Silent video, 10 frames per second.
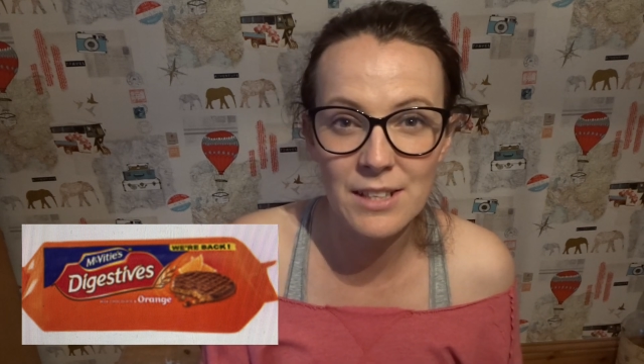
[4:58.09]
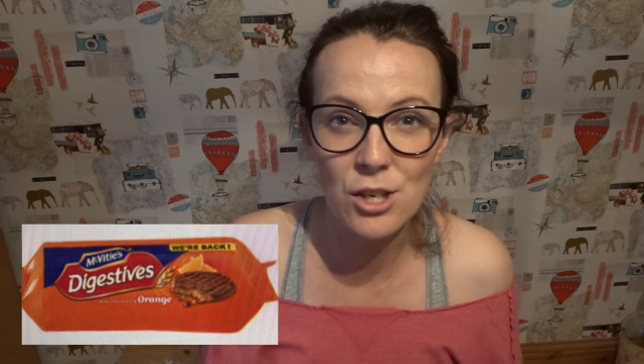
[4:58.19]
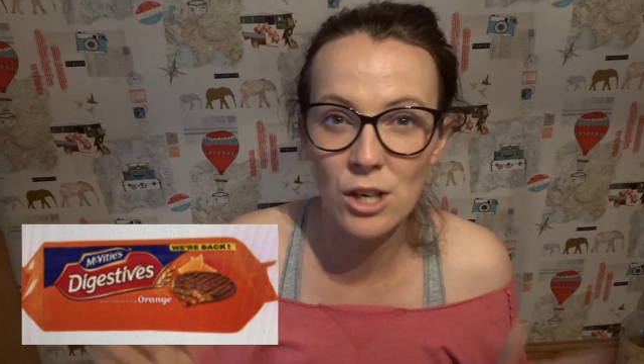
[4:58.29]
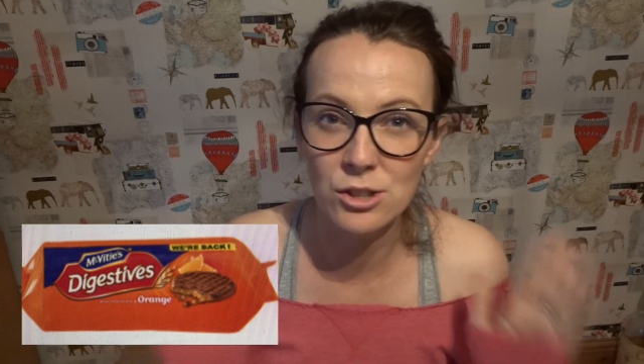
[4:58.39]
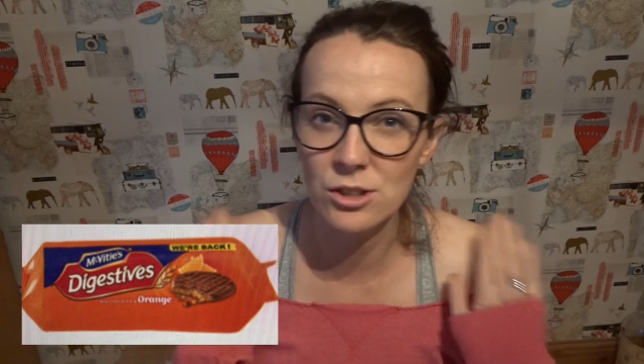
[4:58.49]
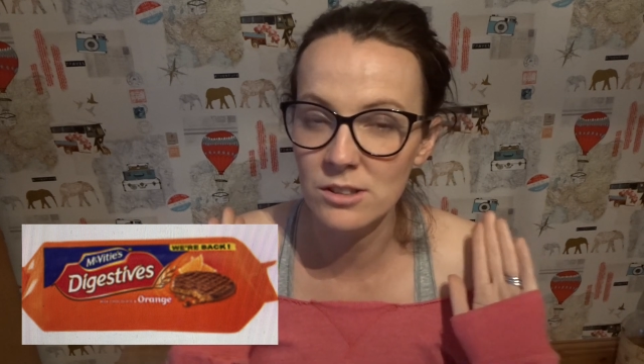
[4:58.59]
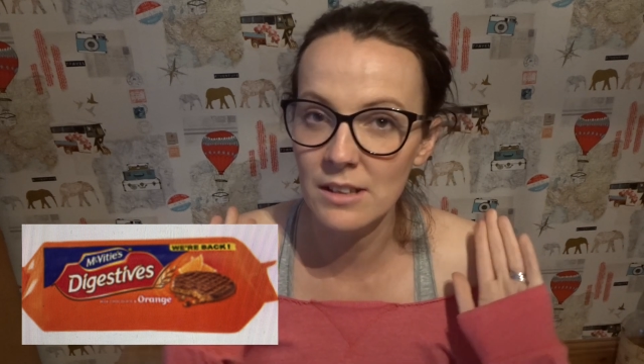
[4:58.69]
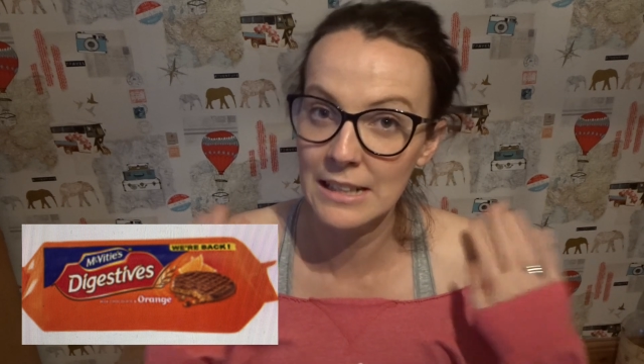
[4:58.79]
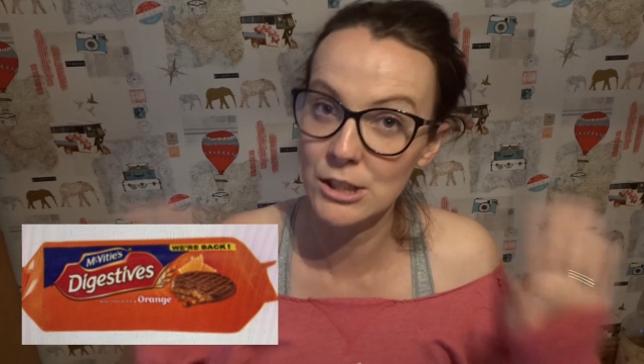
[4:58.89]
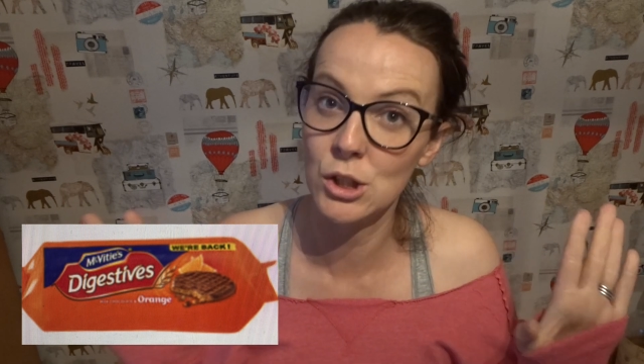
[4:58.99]
They're not
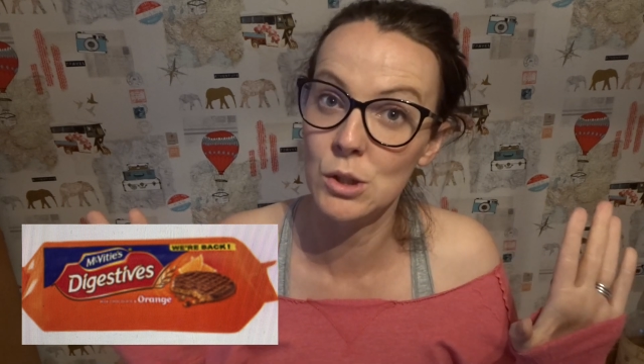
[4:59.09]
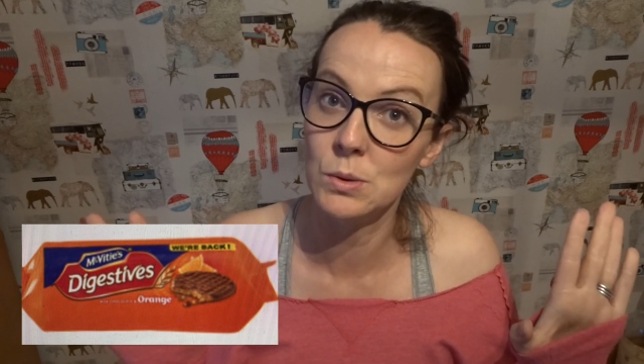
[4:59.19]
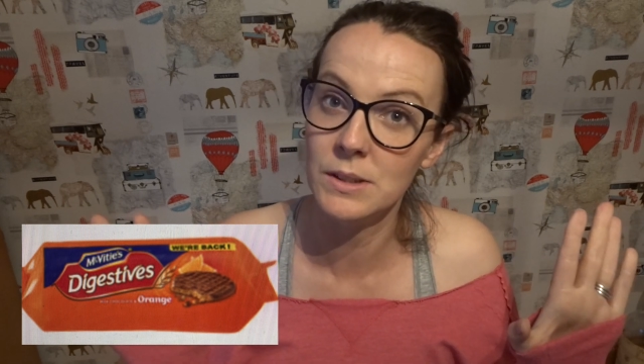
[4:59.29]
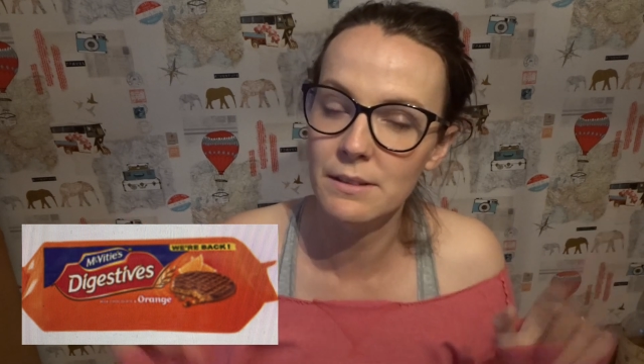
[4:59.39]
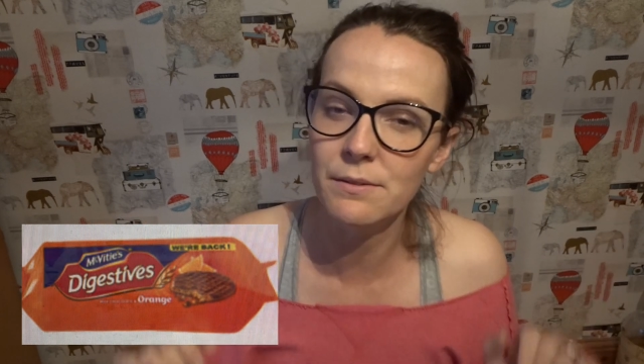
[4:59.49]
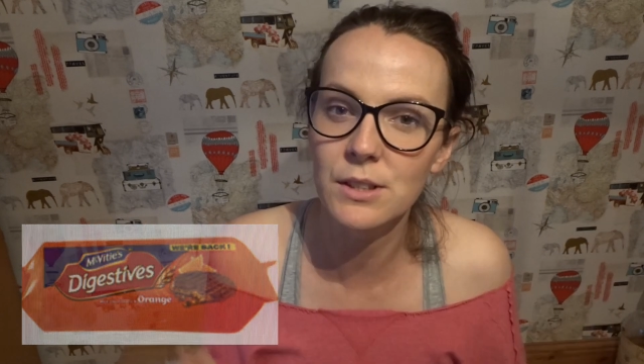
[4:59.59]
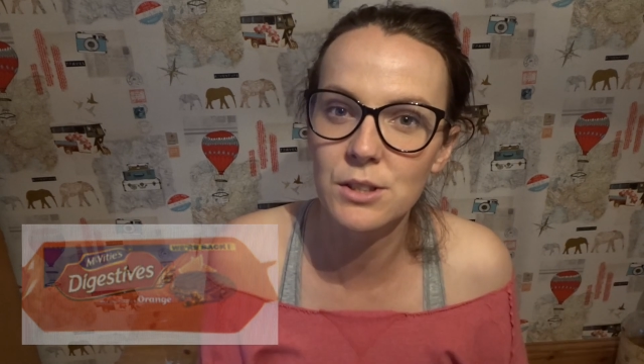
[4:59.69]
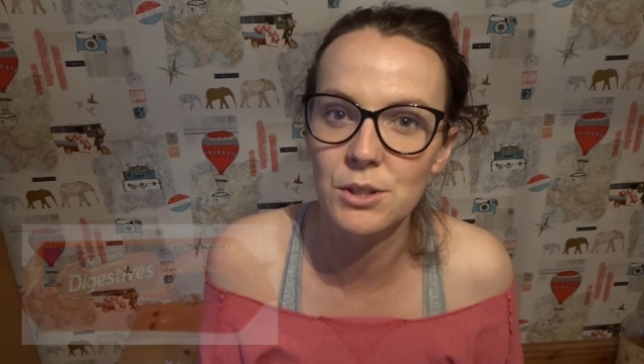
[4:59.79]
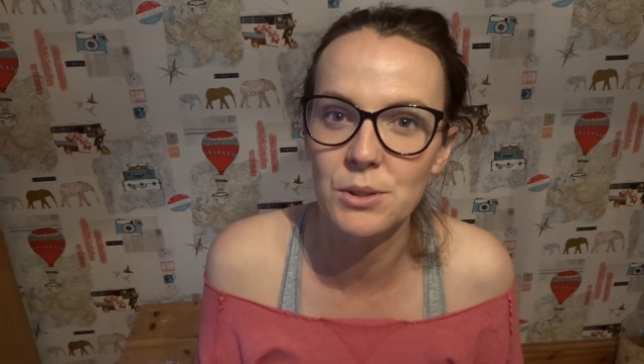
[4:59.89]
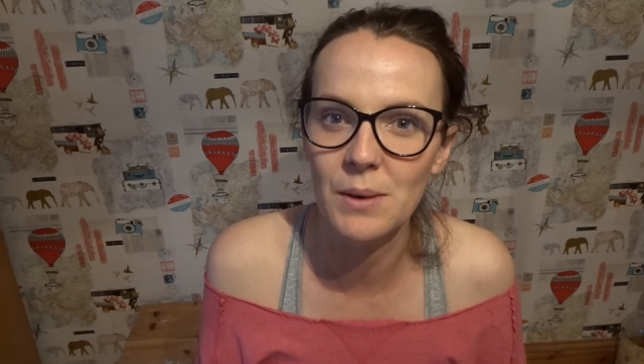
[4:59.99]
just exclusive
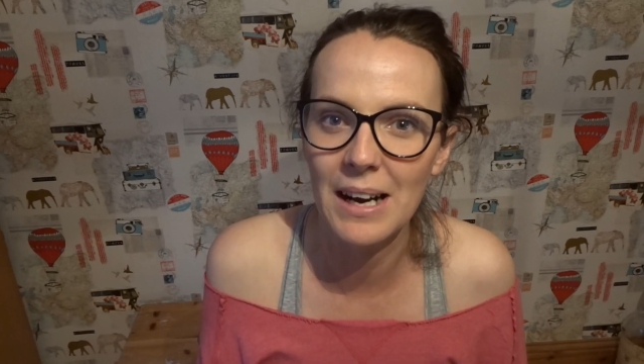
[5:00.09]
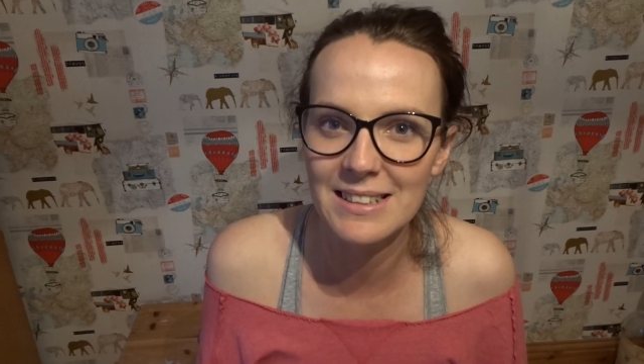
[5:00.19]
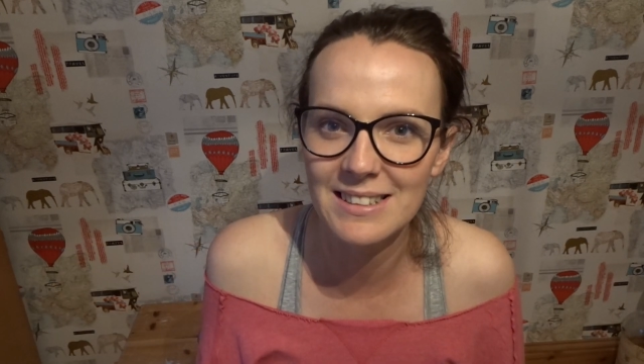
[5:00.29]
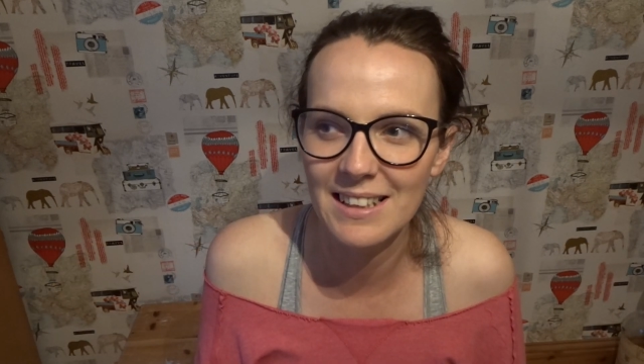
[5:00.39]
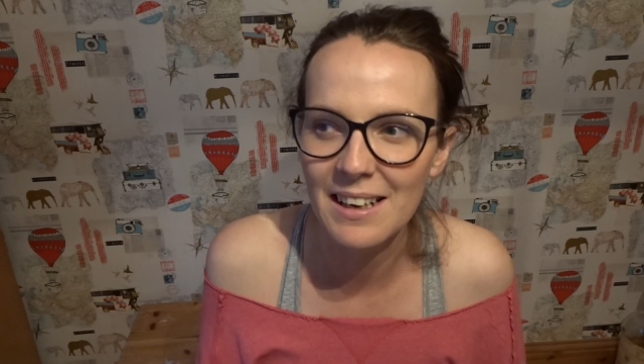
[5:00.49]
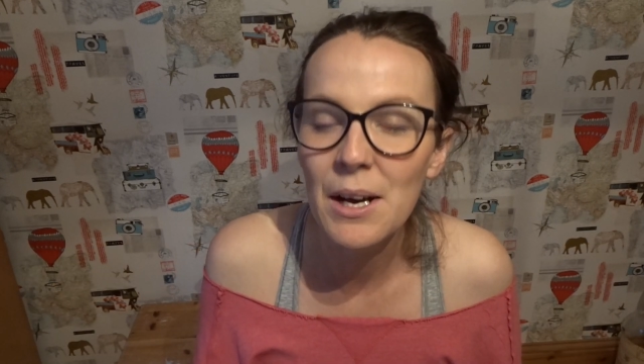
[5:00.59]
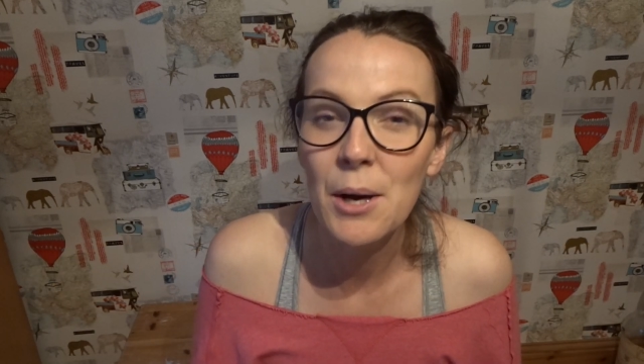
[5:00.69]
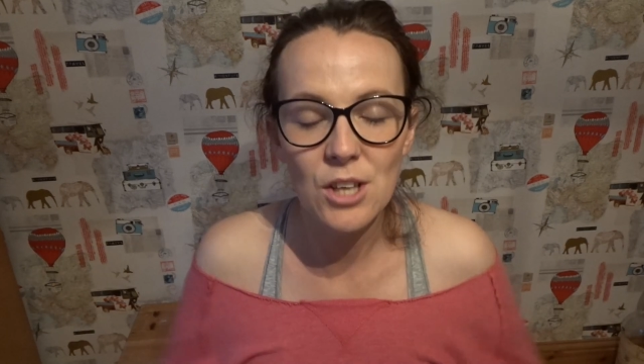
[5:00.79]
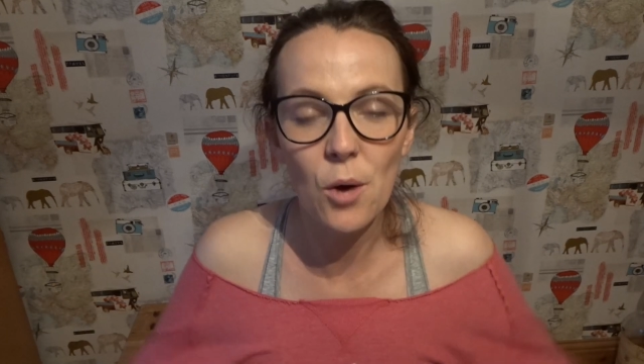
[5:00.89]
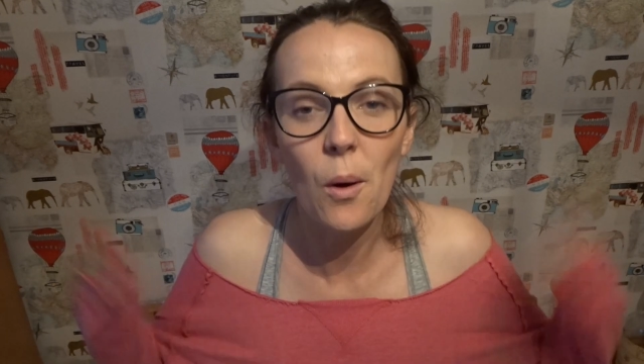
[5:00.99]
to Asda.
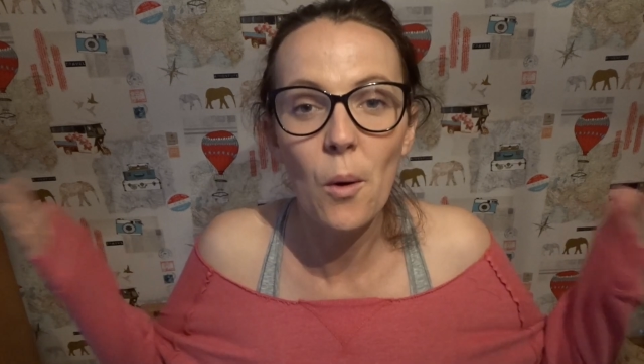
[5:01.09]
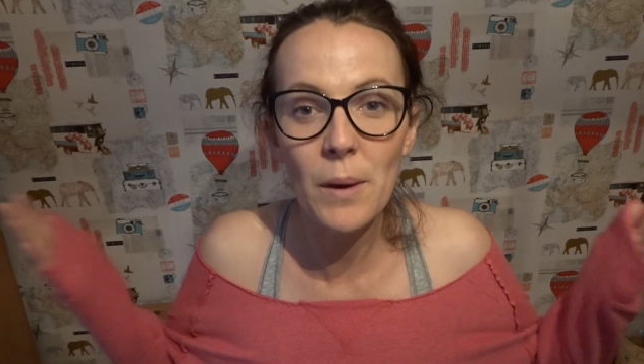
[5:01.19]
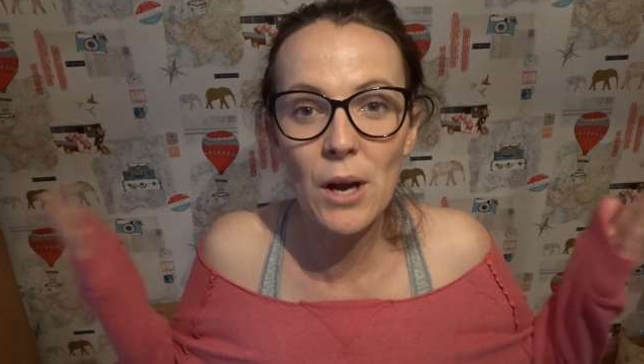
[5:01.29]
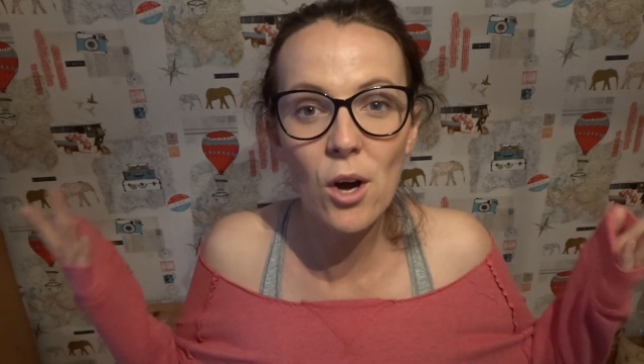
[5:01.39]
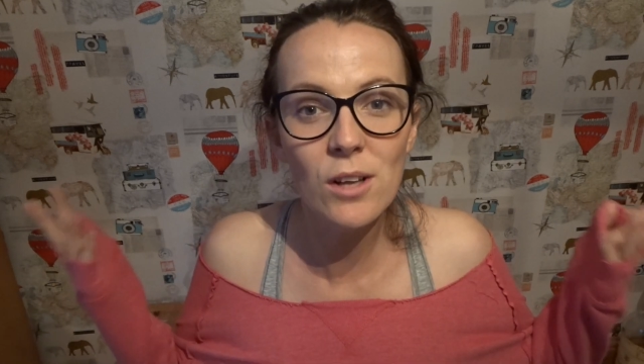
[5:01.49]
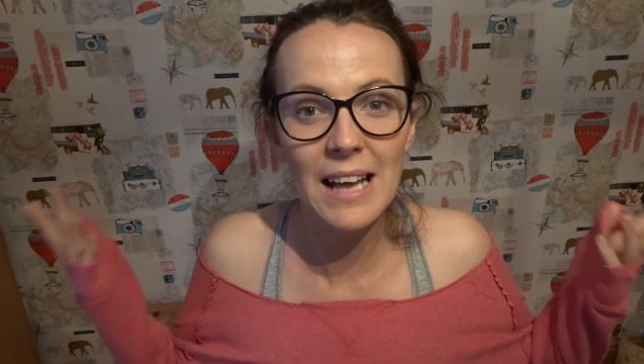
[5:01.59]
So we all